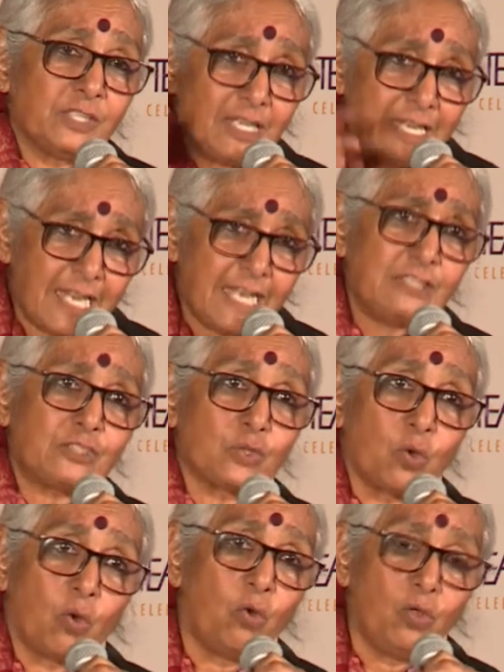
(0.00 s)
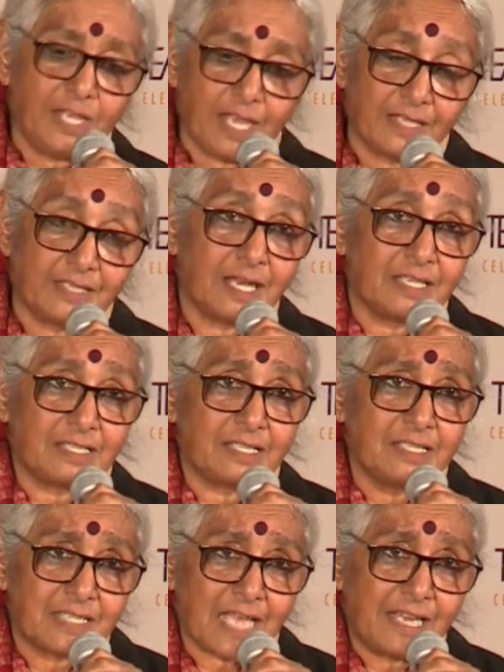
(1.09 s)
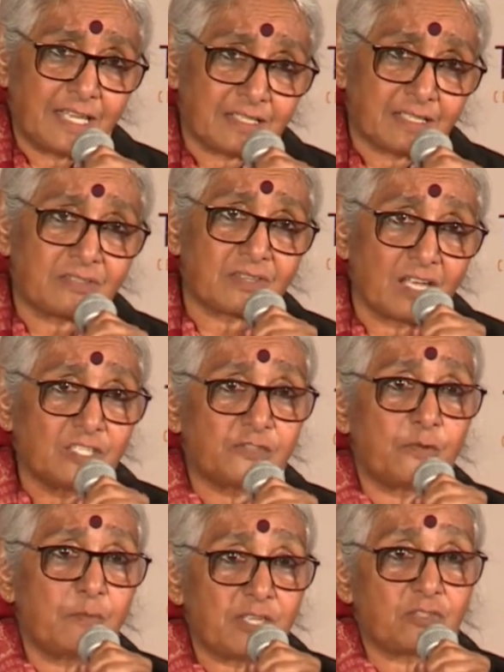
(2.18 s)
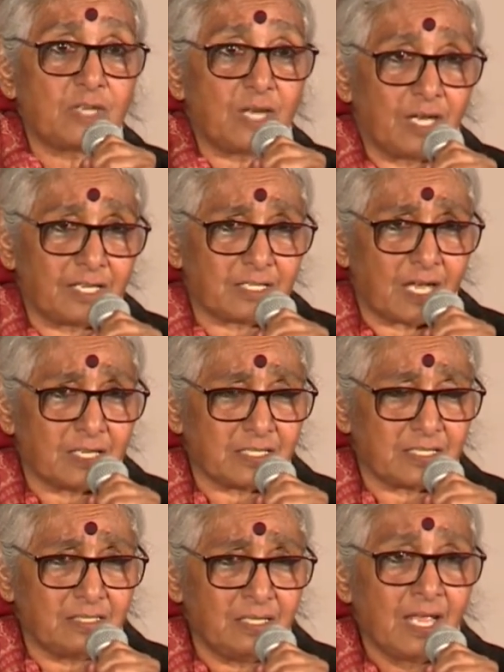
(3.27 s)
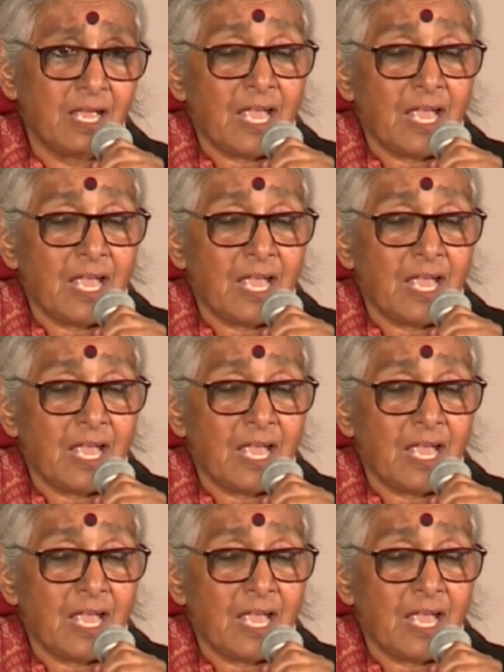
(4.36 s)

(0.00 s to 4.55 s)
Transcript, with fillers: it leads to all the other articles and it's a transformatory article.